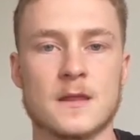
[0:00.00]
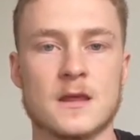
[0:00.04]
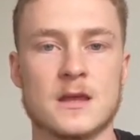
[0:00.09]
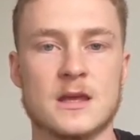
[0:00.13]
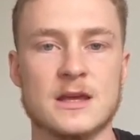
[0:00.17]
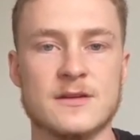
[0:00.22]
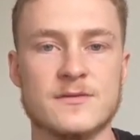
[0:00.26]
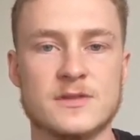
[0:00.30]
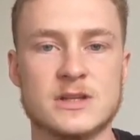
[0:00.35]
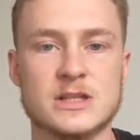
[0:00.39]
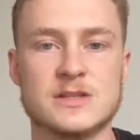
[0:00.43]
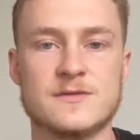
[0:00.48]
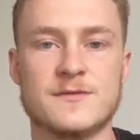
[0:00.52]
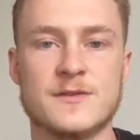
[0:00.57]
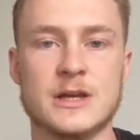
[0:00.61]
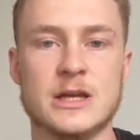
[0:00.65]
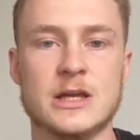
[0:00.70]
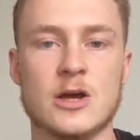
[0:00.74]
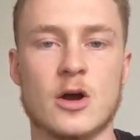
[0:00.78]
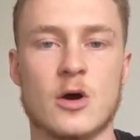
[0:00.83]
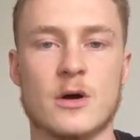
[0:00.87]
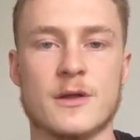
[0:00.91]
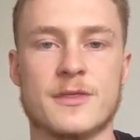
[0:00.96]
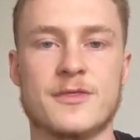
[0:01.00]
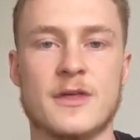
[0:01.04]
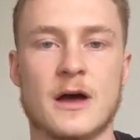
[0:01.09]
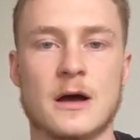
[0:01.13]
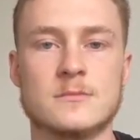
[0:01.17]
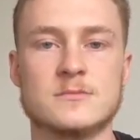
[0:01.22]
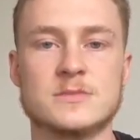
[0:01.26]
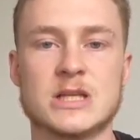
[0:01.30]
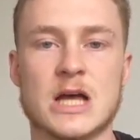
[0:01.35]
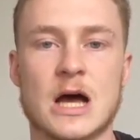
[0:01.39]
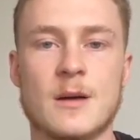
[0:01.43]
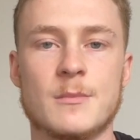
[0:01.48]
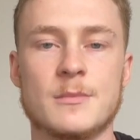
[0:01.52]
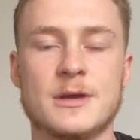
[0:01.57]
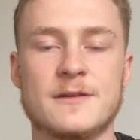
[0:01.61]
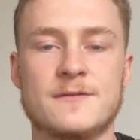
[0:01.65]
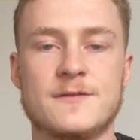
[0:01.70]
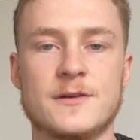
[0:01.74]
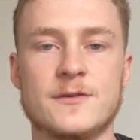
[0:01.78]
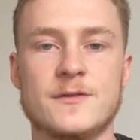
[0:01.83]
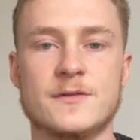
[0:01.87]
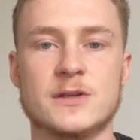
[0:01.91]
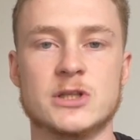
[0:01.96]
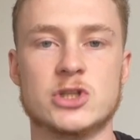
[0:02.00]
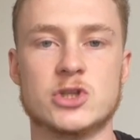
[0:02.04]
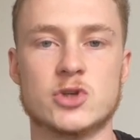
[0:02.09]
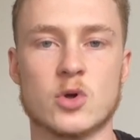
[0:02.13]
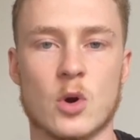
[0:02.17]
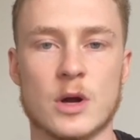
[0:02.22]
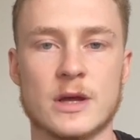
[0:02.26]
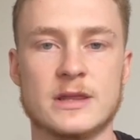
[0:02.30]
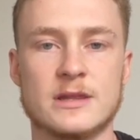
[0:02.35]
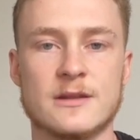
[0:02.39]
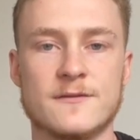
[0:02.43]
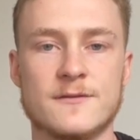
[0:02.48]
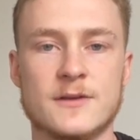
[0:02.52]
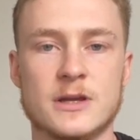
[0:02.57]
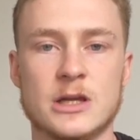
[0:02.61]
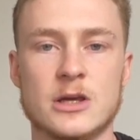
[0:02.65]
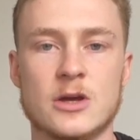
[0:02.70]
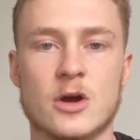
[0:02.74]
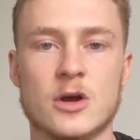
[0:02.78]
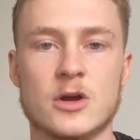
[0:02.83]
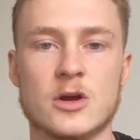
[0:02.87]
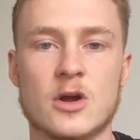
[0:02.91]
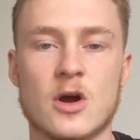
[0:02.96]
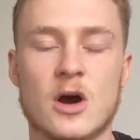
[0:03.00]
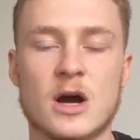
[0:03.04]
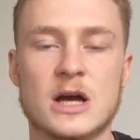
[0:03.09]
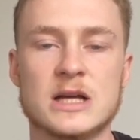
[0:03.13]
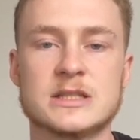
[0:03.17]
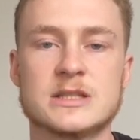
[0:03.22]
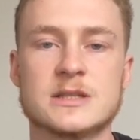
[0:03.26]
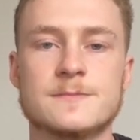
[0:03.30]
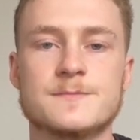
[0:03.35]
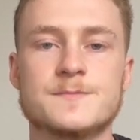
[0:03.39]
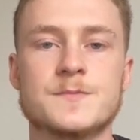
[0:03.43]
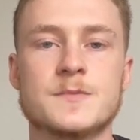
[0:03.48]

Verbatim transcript: Give this video a thumbs up if you've enjoyed the video, guys.